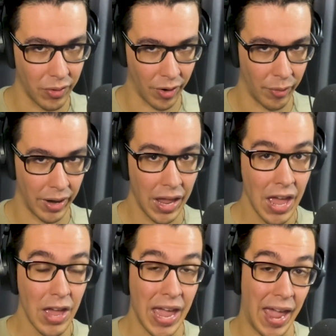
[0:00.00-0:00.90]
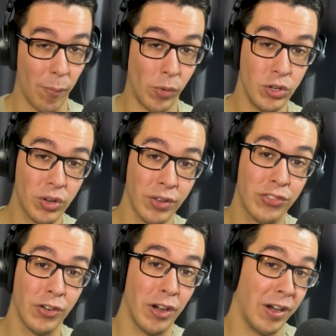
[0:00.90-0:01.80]
All right, and when you
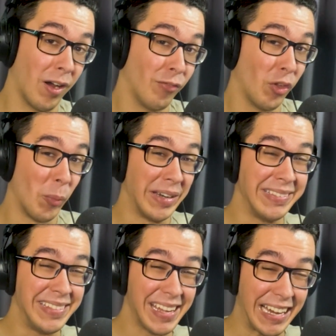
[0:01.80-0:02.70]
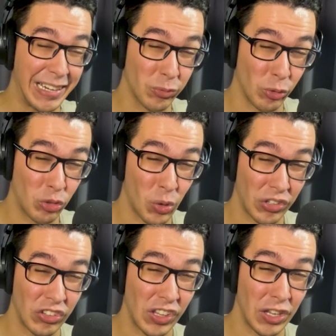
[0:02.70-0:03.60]
consider of the ridiculous
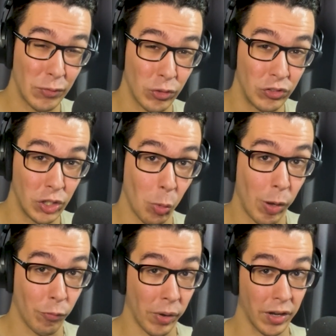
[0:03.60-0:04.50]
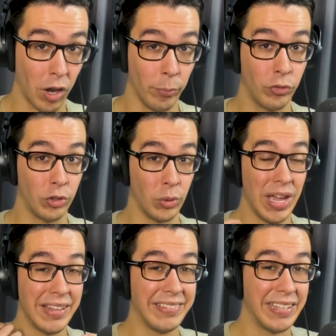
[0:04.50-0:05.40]
restrictions that you have to deal with when it comes to
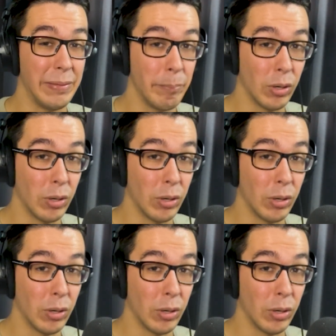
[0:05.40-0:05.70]
team